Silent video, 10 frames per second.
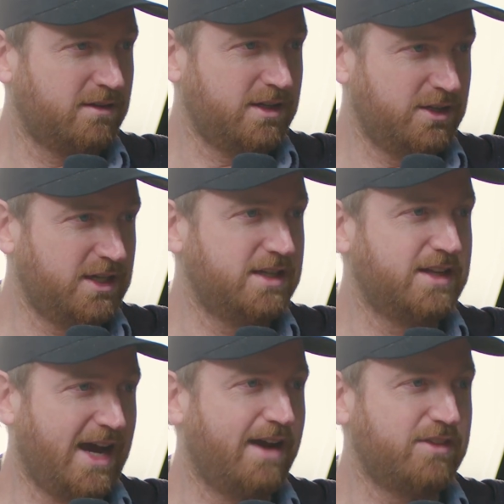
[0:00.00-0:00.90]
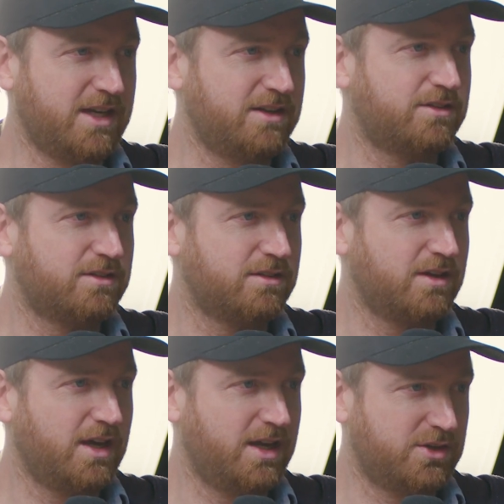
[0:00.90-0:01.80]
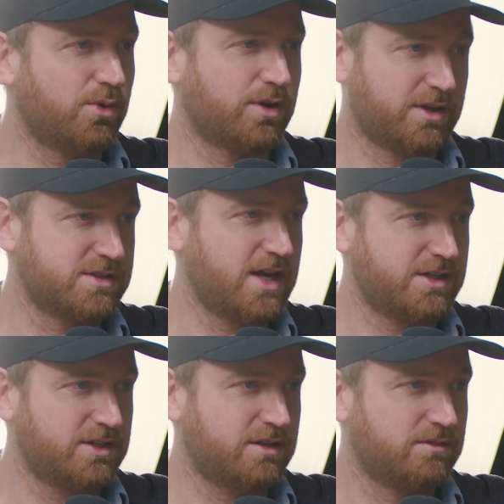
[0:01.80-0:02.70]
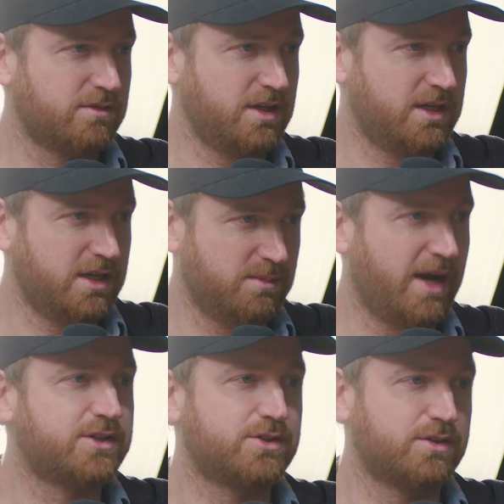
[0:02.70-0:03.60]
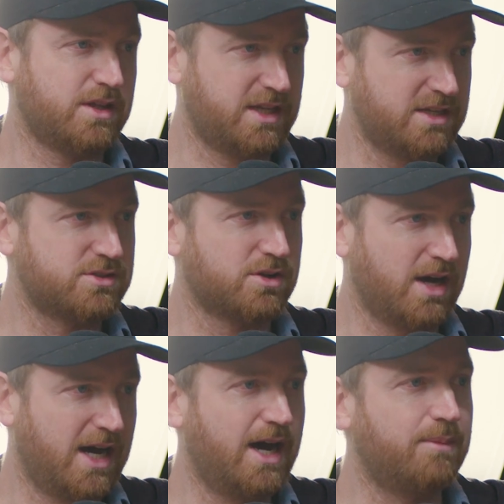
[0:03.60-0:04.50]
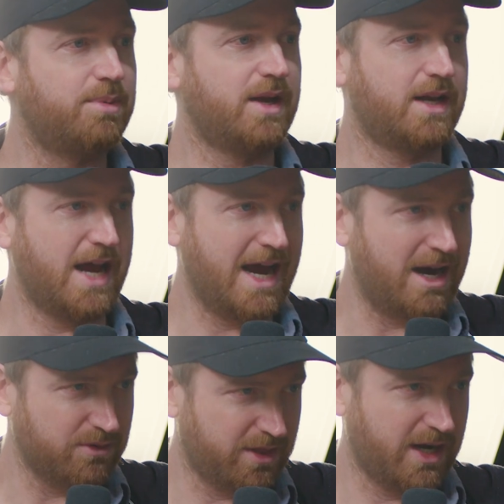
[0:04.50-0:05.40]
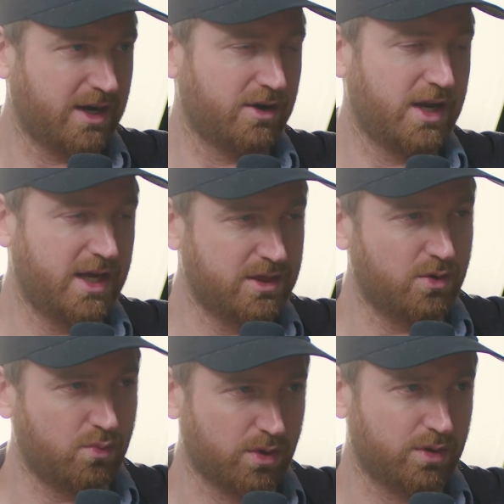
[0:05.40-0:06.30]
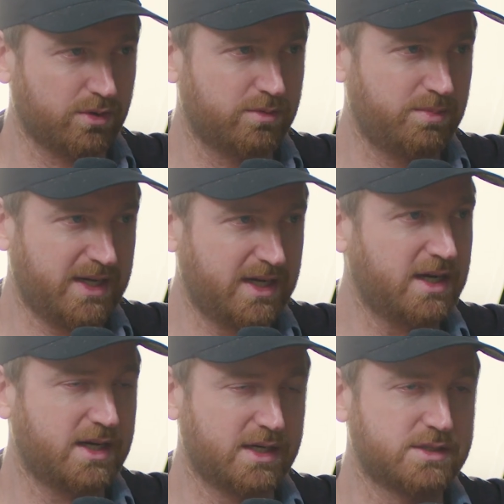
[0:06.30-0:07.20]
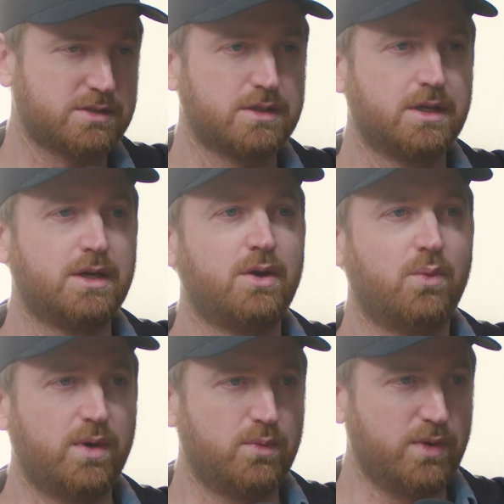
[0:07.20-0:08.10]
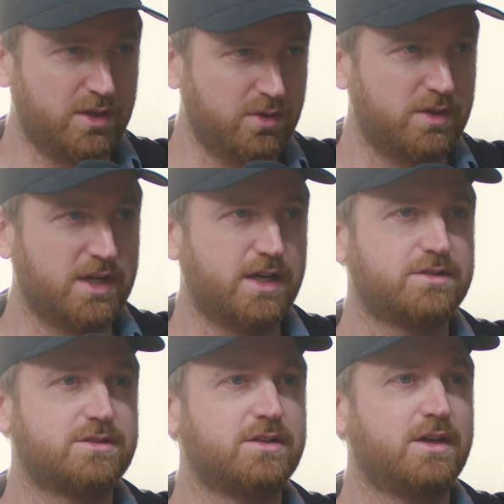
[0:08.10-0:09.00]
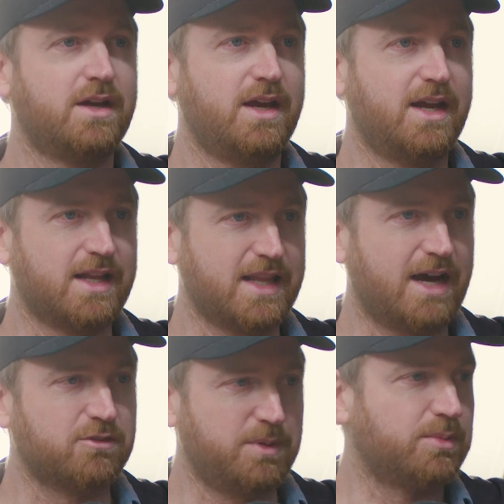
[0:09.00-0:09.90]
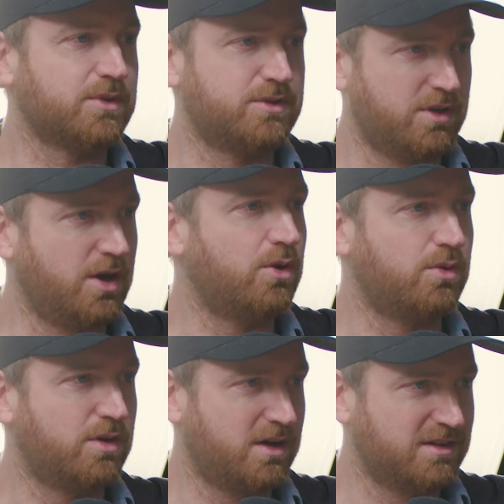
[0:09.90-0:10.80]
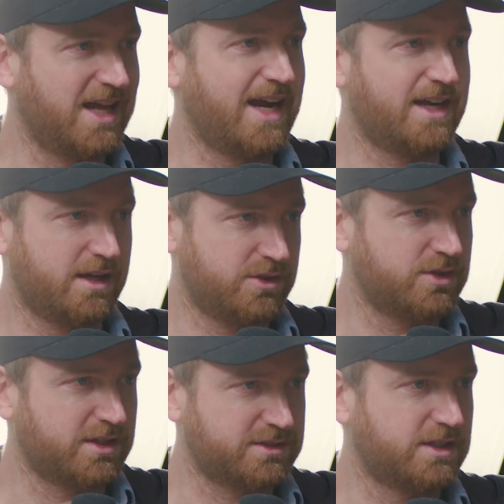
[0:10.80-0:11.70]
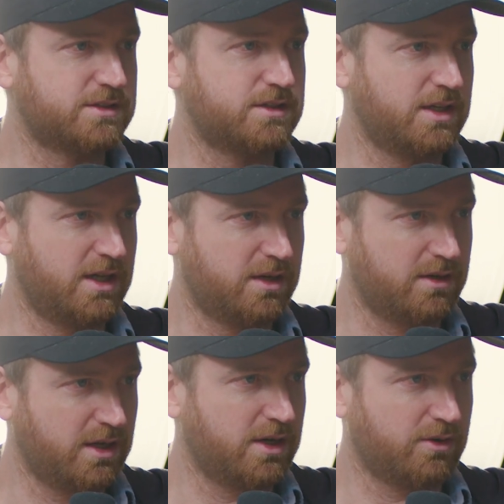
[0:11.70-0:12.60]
you need to have these in your organization. You need to make sure that these are up and out there in the world, because when we do this, it allows people to know, like, and trust us in a